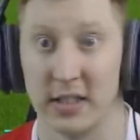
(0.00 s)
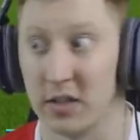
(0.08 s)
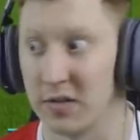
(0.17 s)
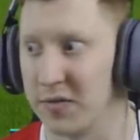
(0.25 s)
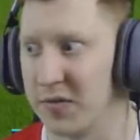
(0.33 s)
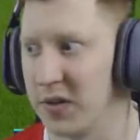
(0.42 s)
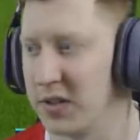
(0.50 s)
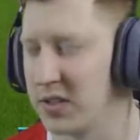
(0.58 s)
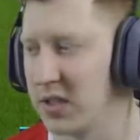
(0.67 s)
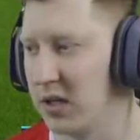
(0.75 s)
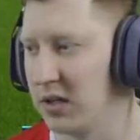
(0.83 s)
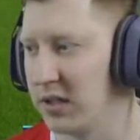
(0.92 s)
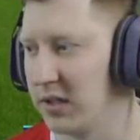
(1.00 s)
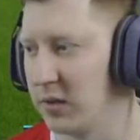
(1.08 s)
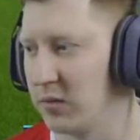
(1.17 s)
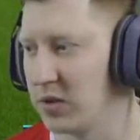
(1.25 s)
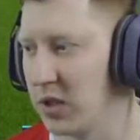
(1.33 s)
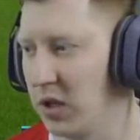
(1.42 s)
he couldn't find the target.
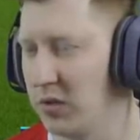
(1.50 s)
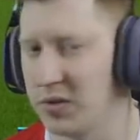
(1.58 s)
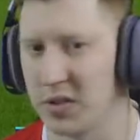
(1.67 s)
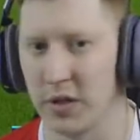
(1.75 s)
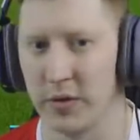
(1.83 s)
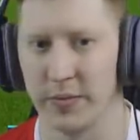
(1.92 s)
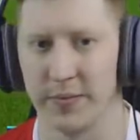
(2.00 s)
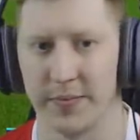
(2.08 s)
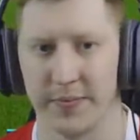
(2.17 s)
That was close, though.